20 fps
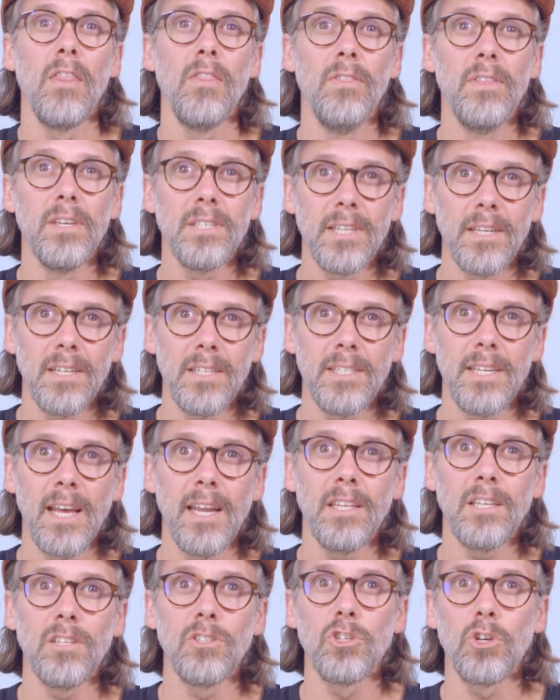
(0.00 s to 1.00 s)
This
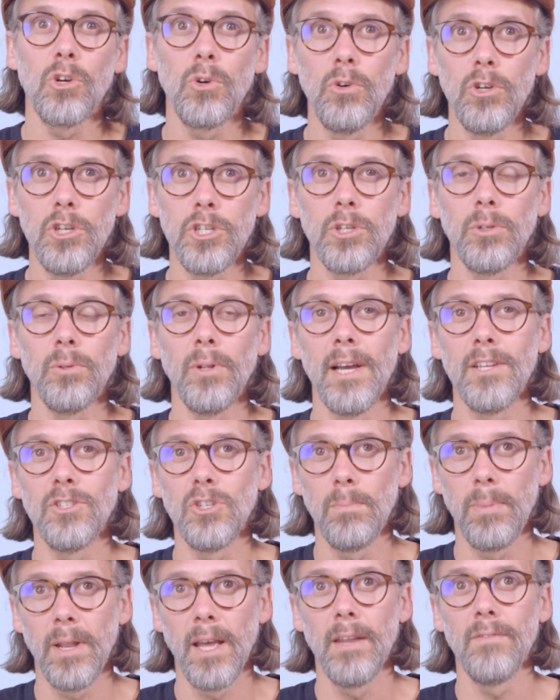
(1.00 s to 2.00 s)
understanding is crucial as
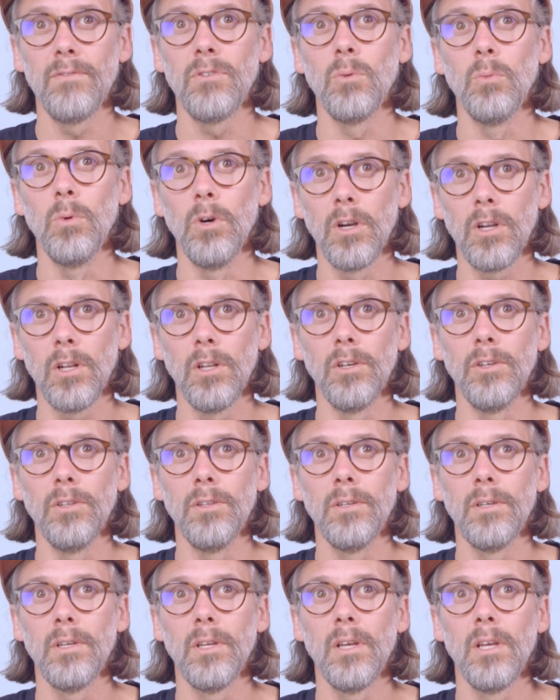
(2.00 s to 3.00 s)
you plan for workload.
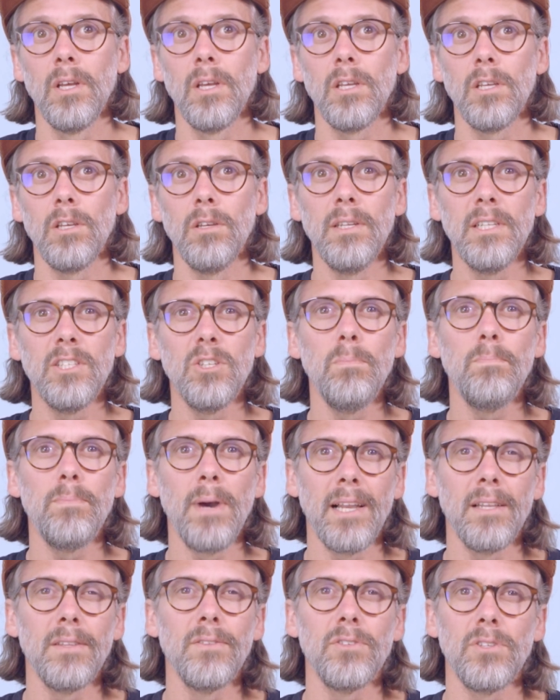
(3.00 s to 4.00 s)
You need to
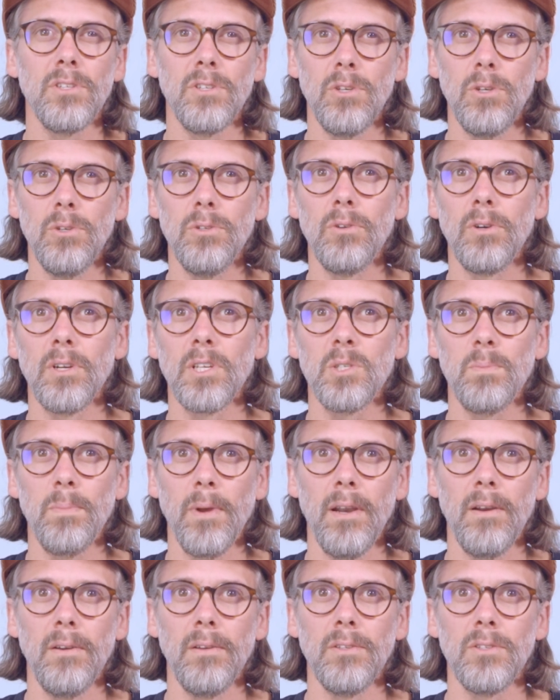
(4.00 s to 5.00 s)
balance the user
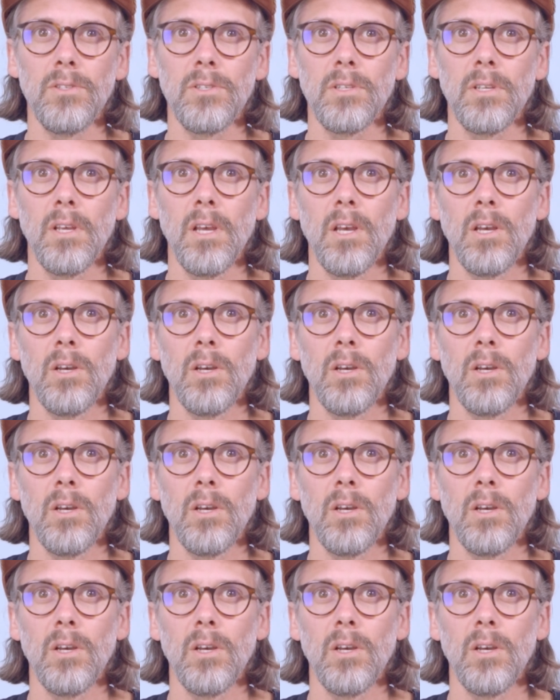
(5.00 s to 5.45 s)
experience